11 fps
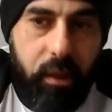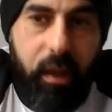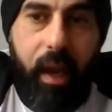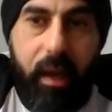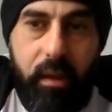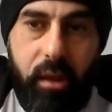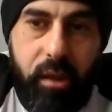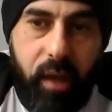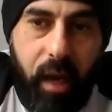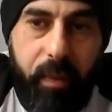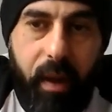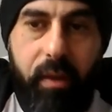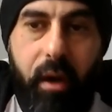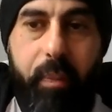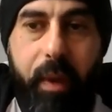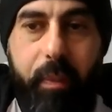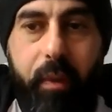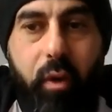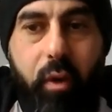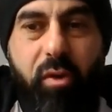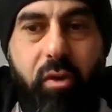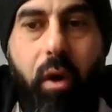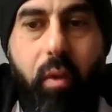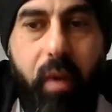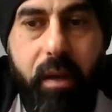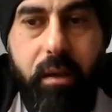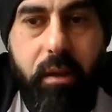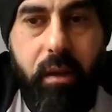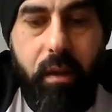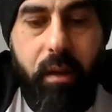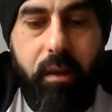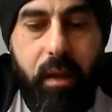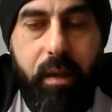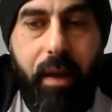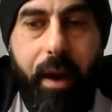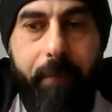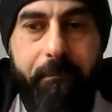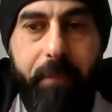get into shape, and there are people who grow into the diet.